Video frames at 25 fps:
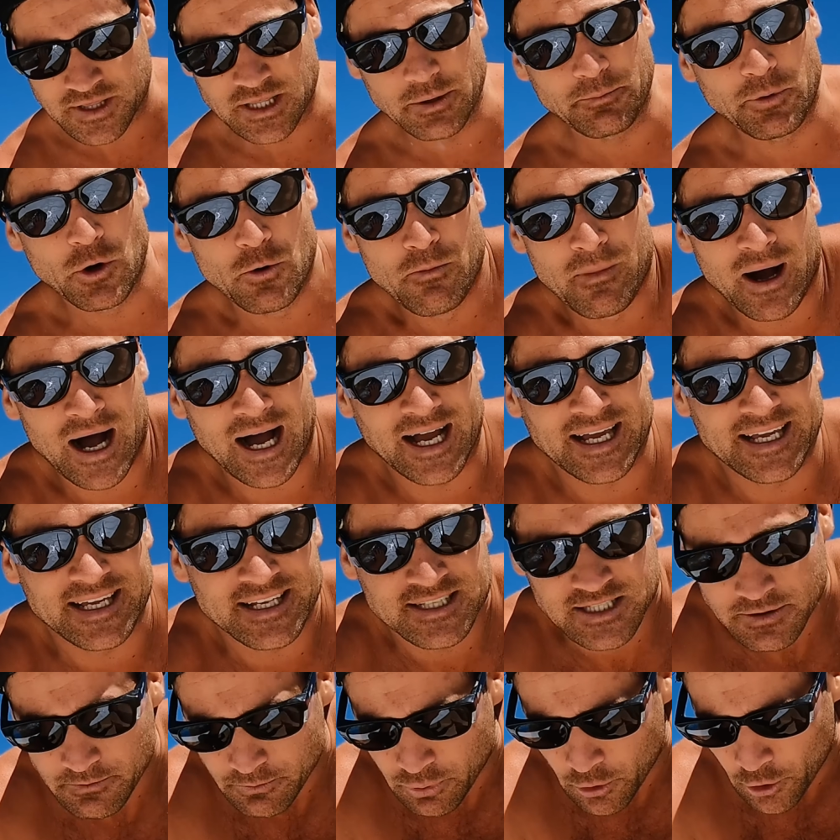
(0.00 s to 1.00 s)
With the bull Mahi,
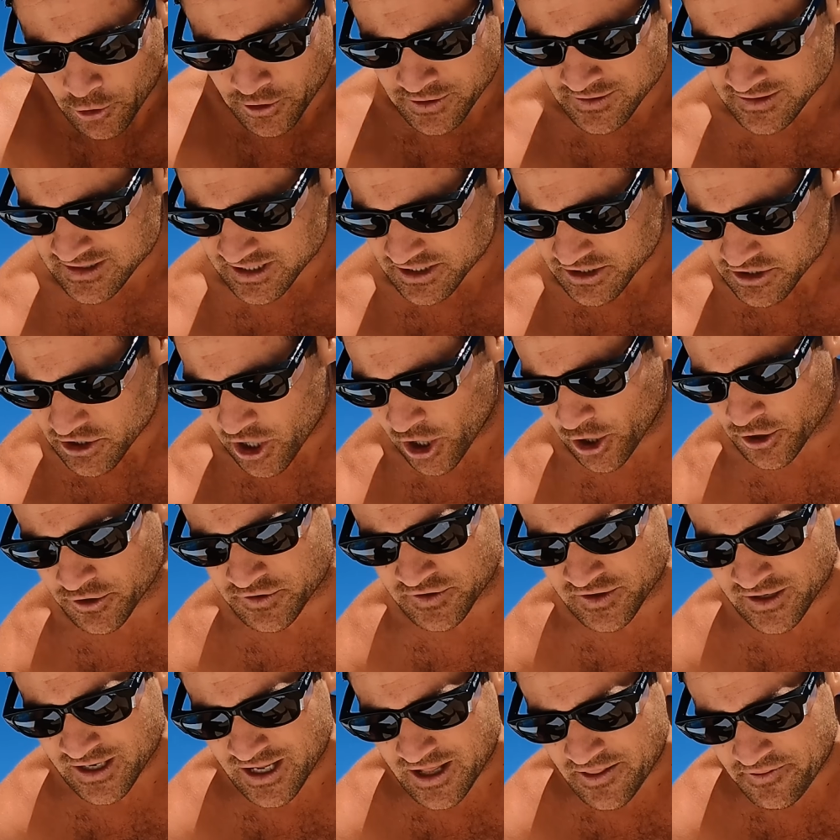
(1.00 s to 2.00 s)
it's important to note
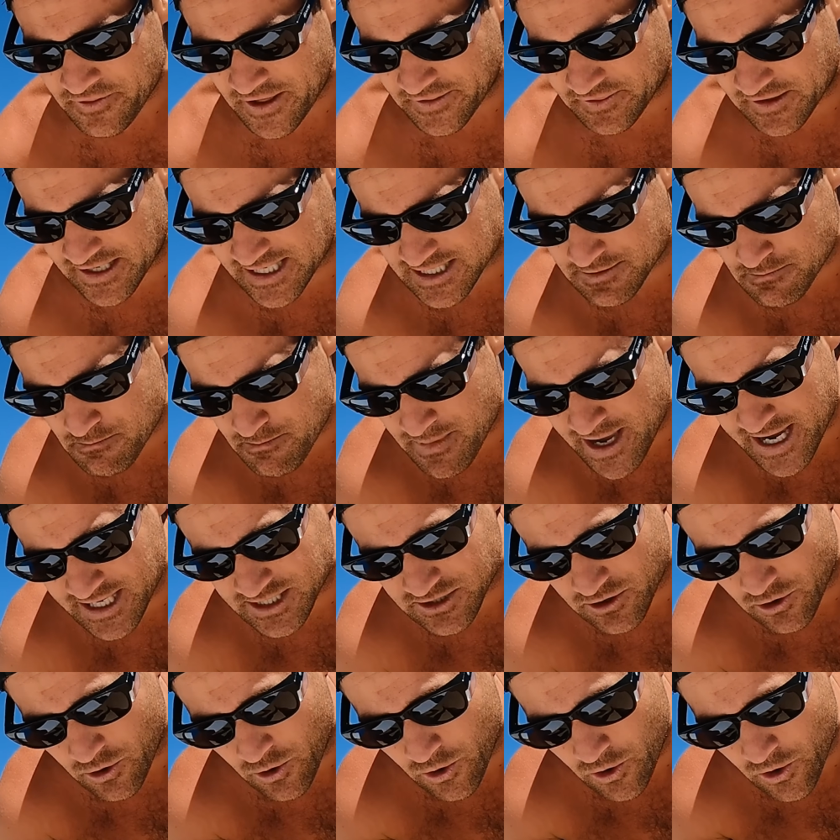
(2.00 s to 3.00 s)
that there's meat
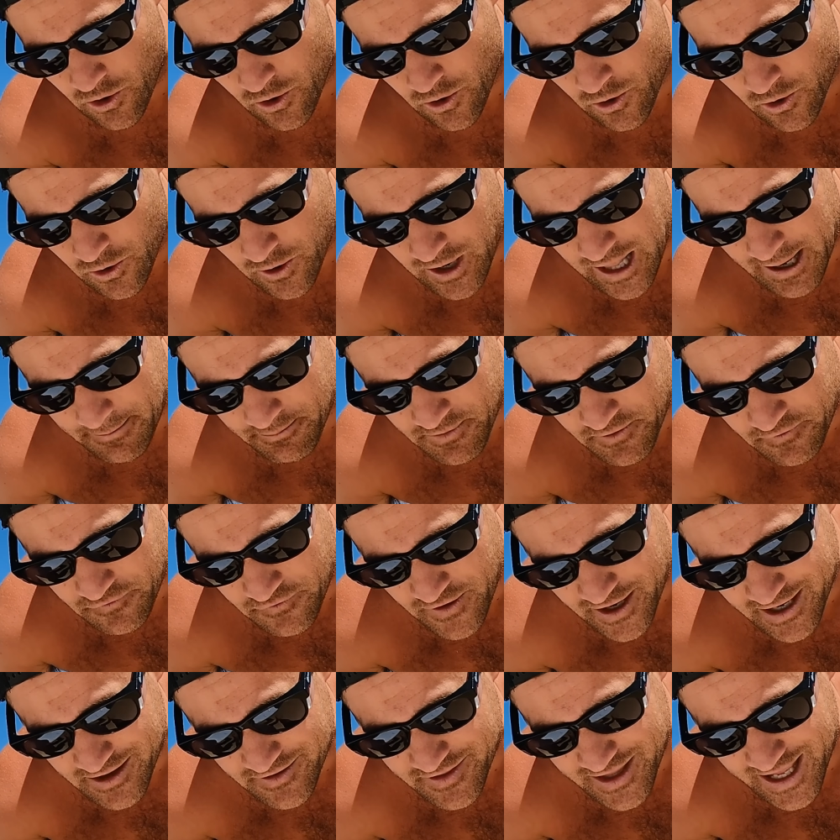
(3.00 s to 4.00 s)
all up the
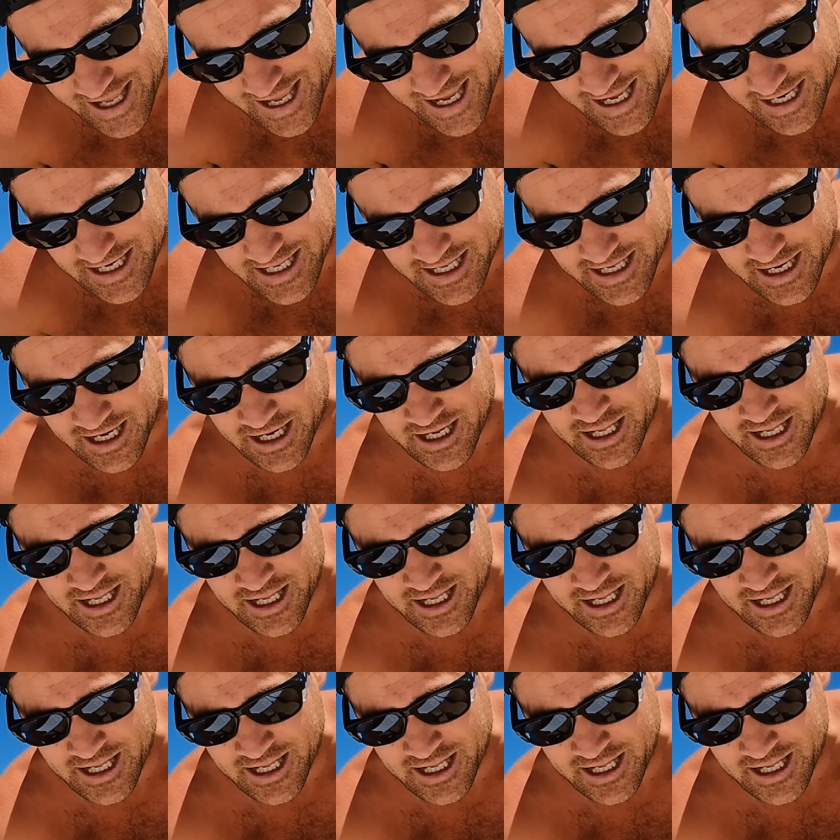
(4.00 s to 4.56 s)
front of the head here.